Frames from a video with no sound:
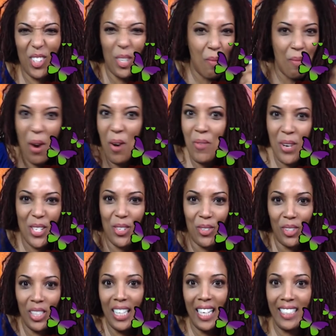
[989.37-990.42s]
so I'm always
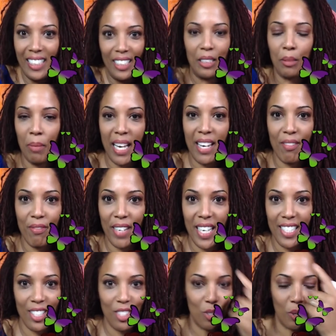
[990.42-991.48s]
doing like this and making
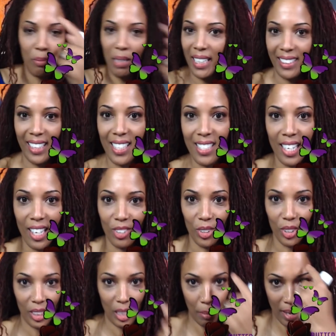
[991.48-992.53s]
faces, so I'm like, that's not gonna
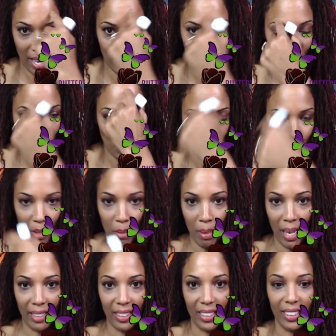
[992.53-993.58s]
stop. I gotta do something
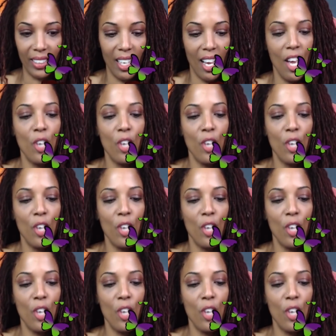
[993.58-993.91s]
about this.